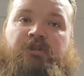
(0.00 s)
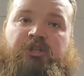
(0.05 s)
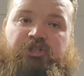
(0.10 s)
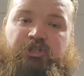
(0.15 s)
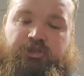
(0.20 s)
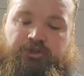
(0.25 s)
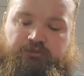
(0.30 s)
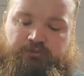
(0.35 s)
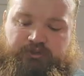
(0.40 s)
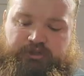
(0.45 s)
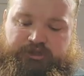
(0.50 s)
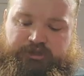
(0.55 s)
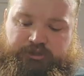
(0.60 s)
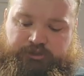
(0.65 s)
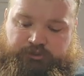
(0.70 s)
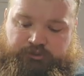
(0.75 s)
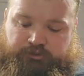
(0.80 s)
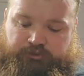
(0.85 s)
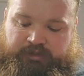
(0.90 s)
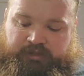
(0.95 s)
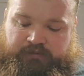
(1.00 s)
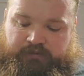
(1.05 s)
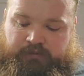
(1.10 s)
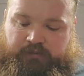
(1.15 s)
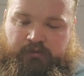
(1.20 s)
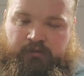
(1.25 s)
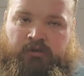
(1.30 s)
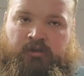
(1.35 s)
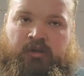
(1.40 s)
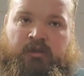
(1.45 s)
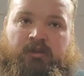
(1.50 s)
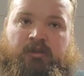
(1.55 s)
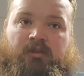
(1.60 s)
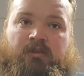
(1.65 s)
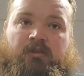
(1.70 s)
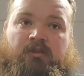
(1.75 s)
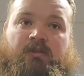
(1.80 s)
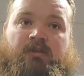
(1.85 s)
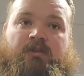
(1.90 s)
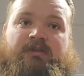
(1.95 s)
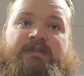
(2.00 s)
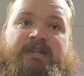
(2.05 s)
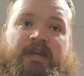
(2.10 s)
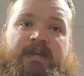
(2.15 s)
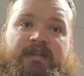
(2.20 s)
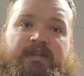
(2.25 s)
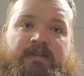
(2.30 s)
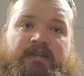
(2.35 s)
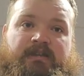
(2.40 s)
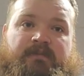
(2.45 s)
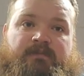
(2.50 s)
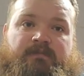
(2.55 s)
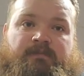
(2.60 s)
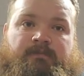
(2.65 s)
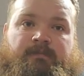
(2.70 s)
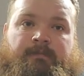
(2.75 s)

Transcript: can choose to either tighten it